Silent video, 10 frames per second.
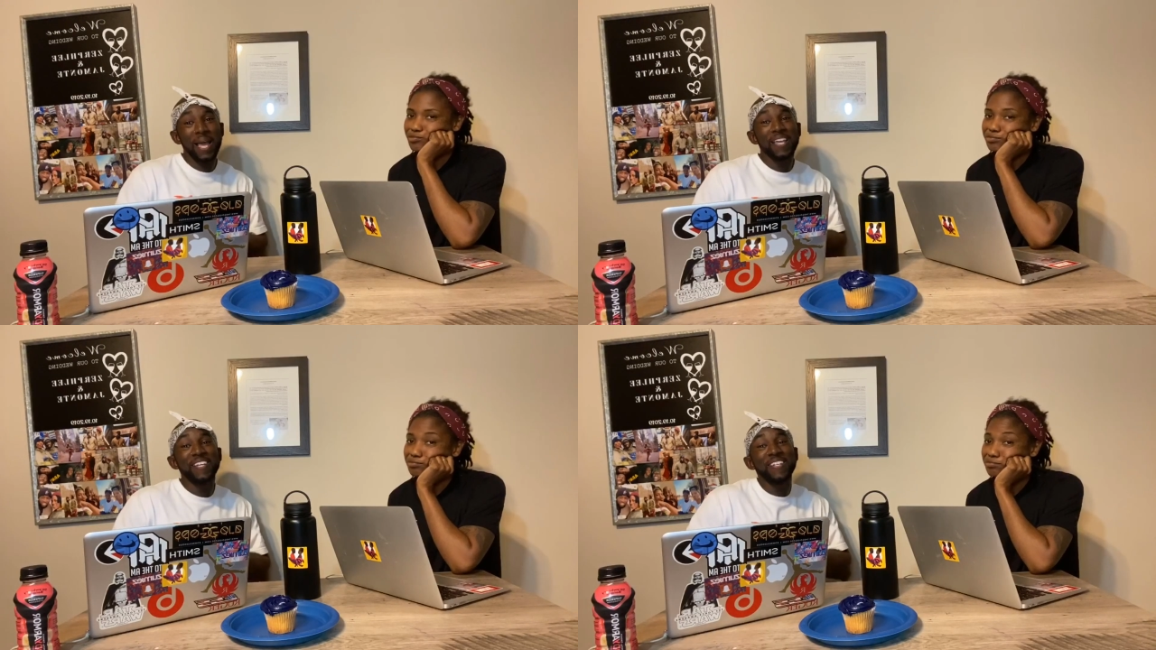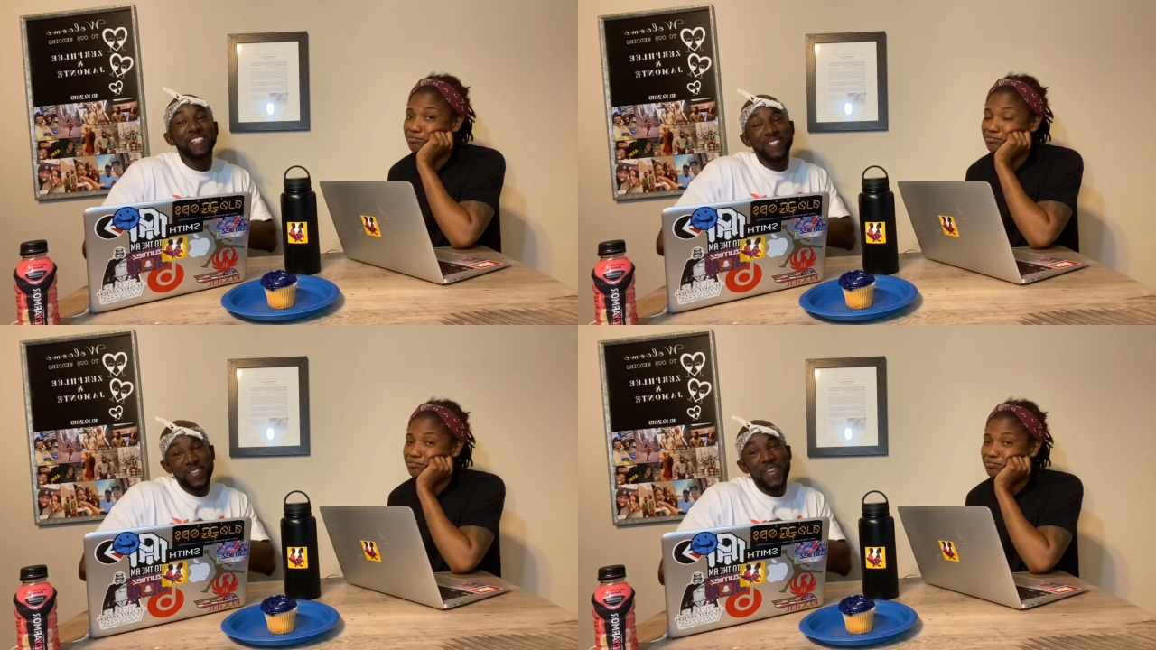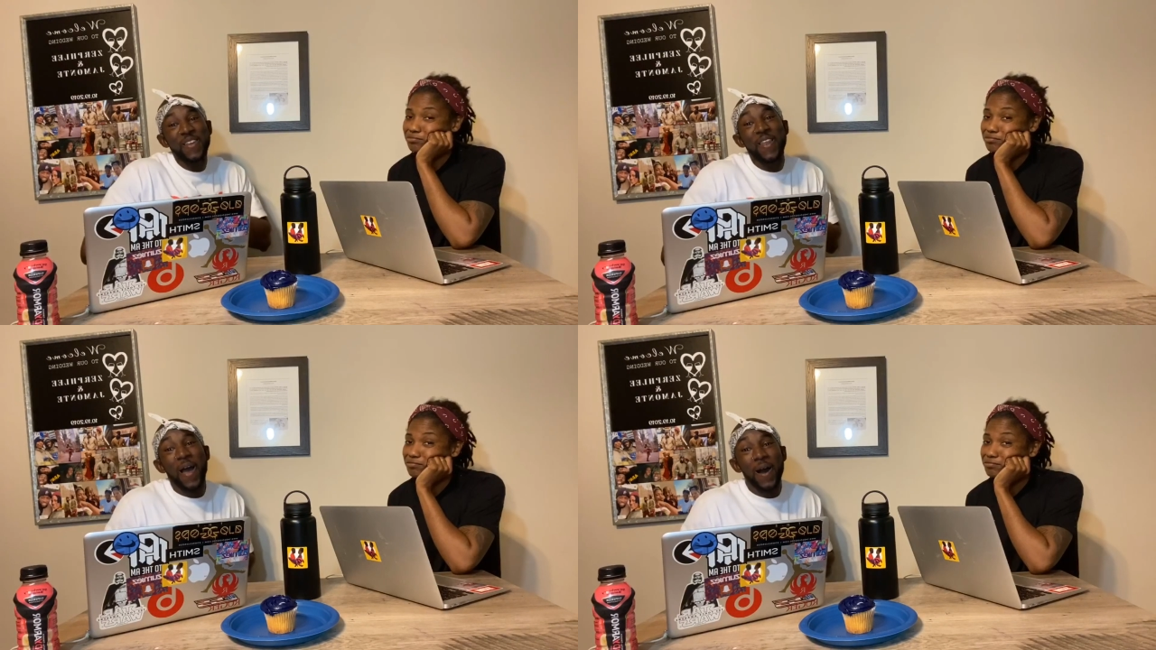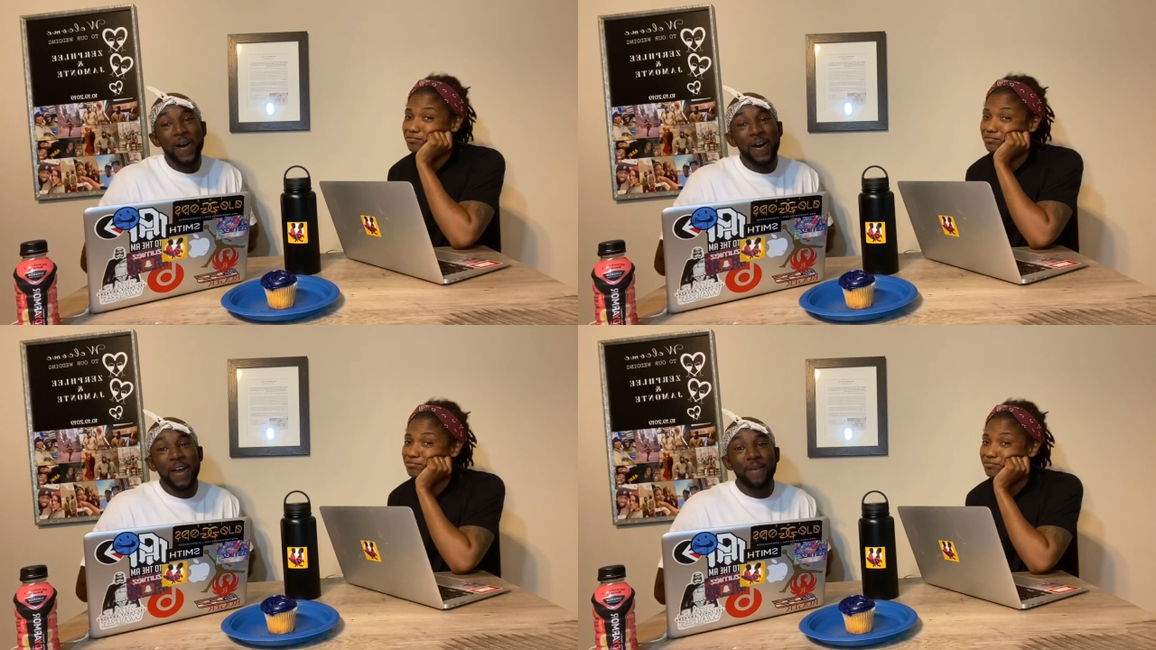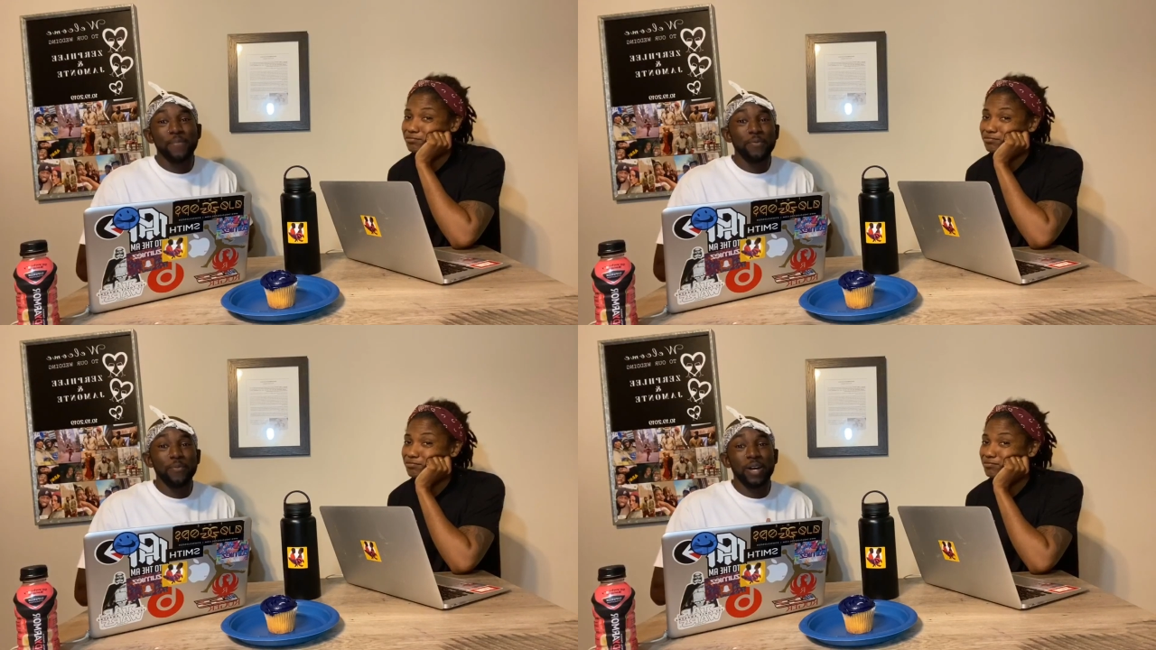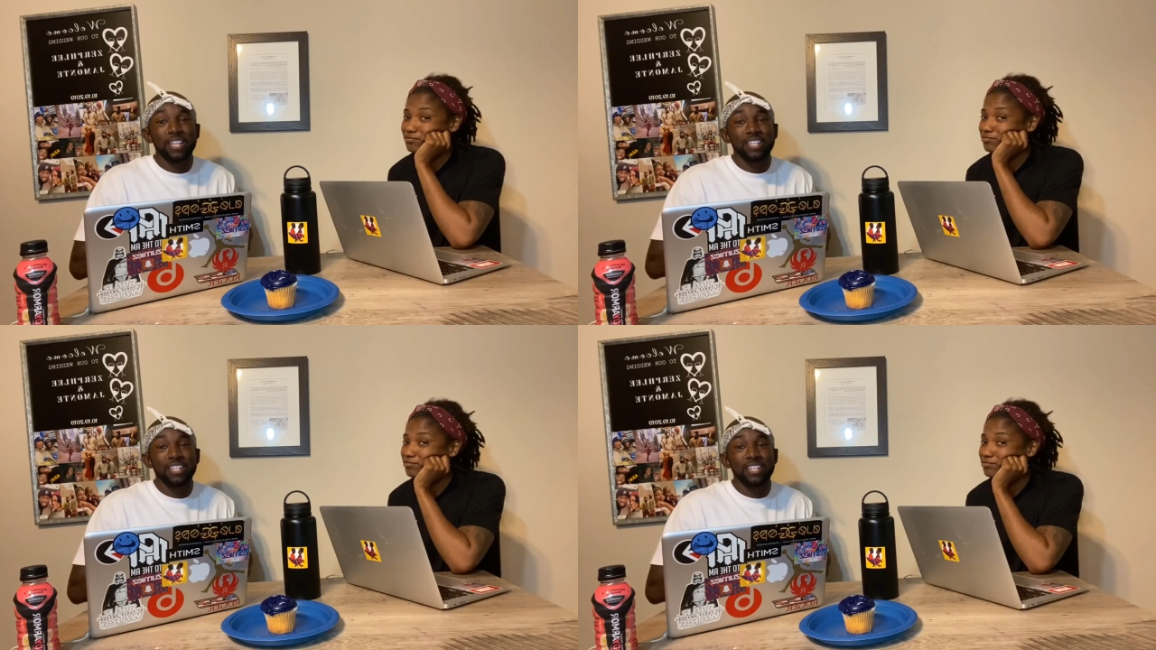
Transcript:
Speaker 1: is in there. All right, but we about to get this